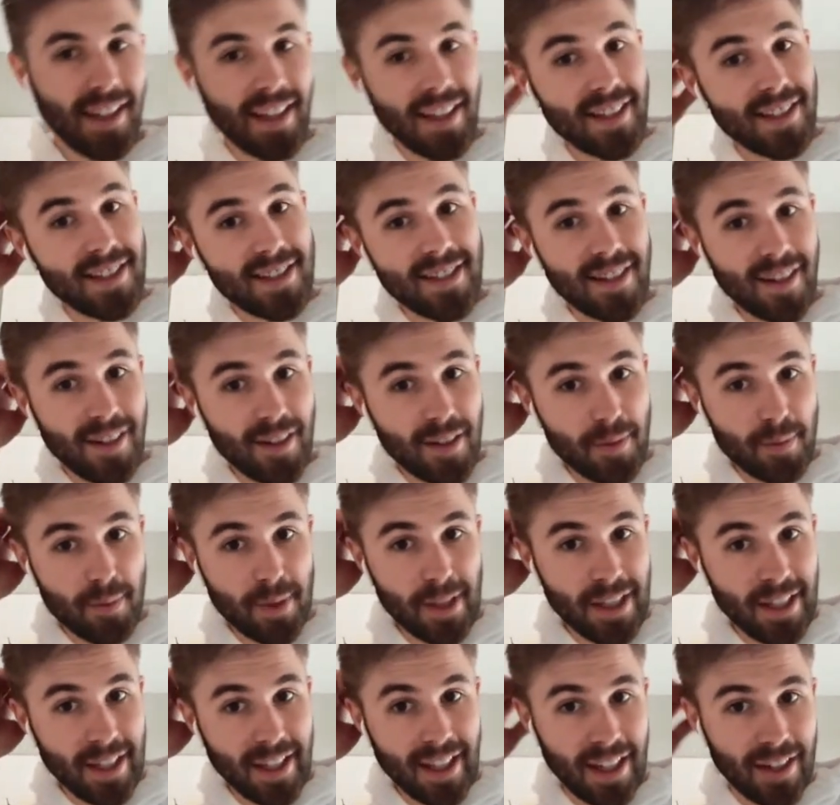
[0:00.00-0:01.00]
Yeah, it's starting to
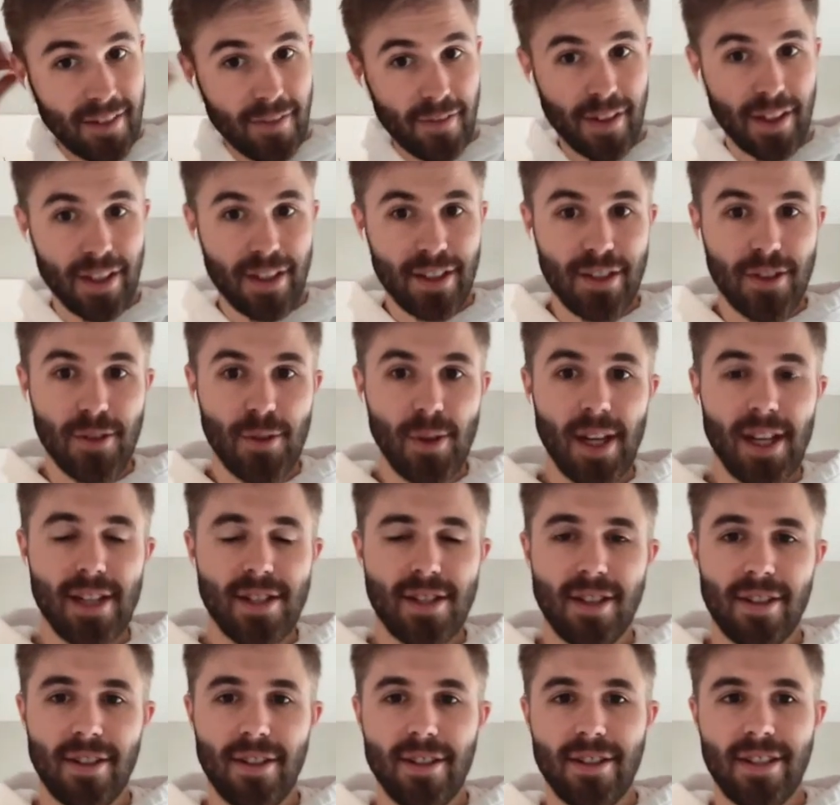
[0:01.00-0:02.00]
be kind of a new
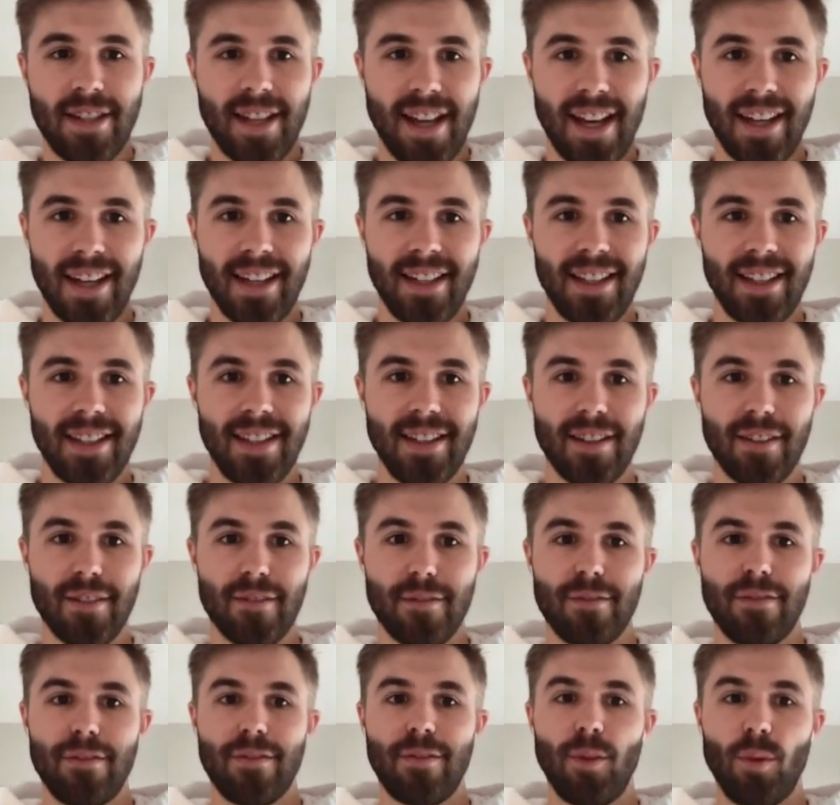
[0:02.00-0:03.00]
age understanding
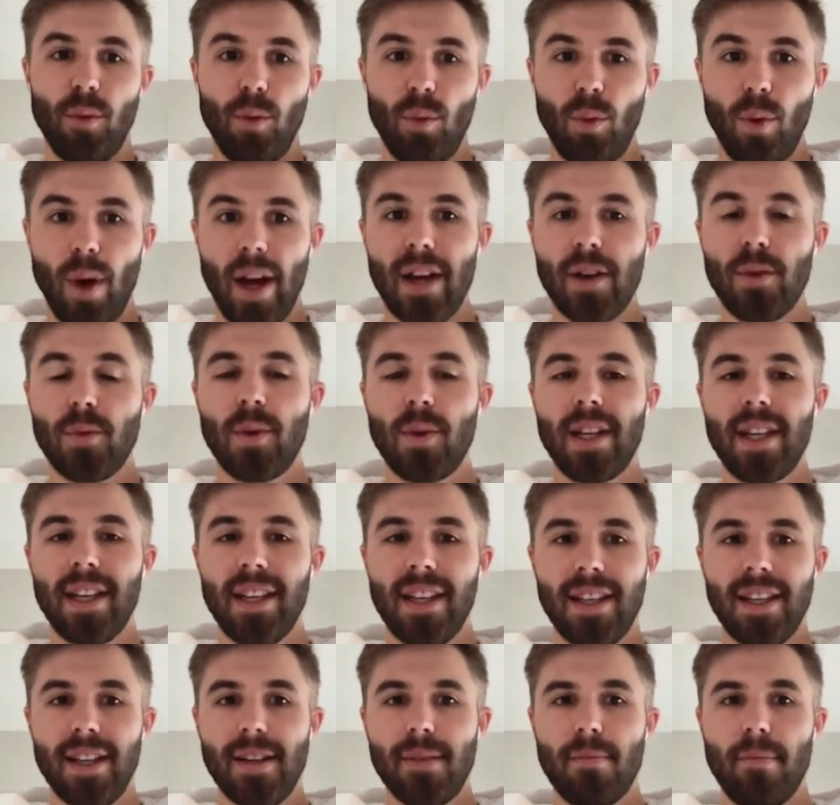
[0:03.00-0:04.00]
of when we
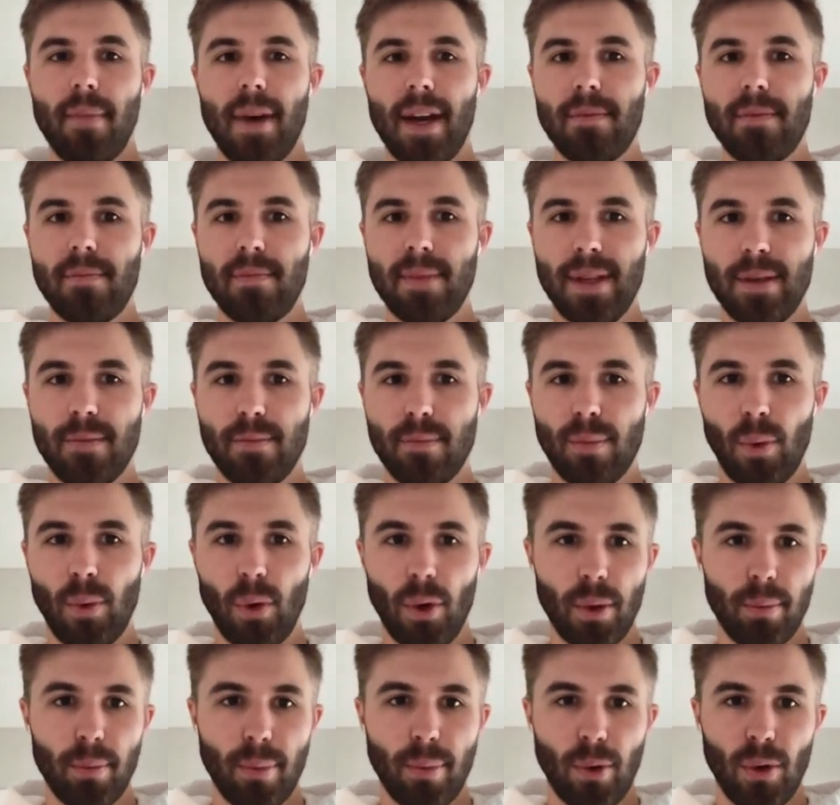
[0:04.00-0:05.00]
eat might be
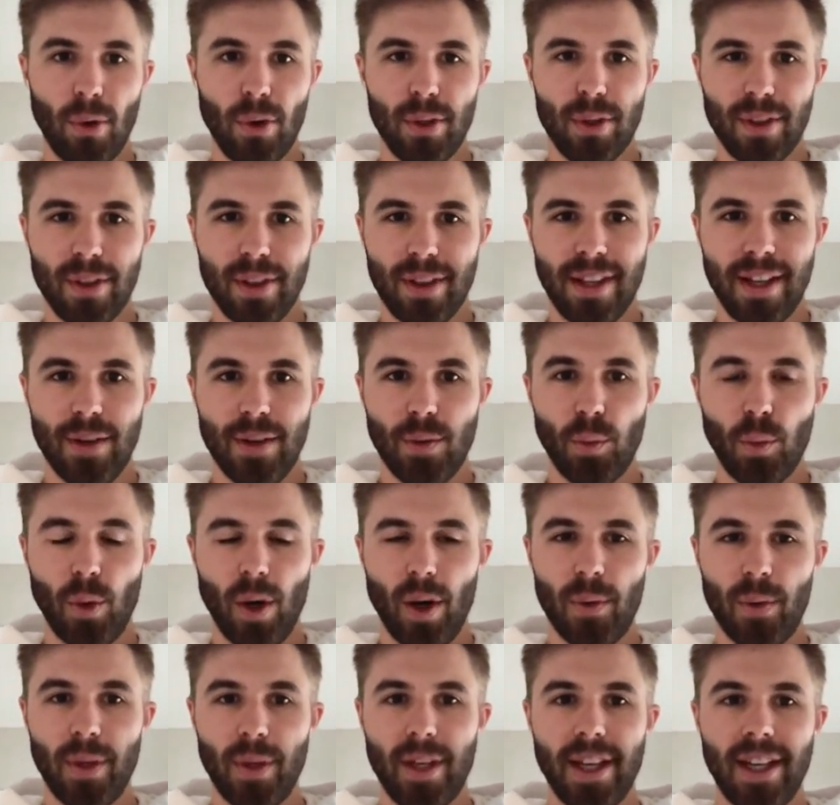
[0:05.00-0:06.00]
more important than
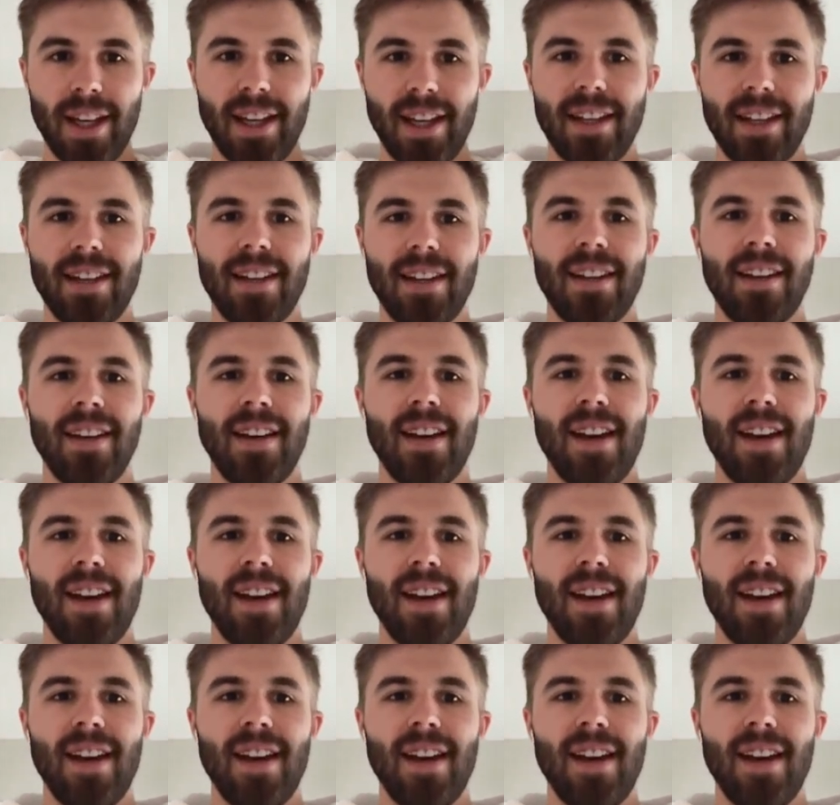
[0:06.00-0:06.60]
what we eat.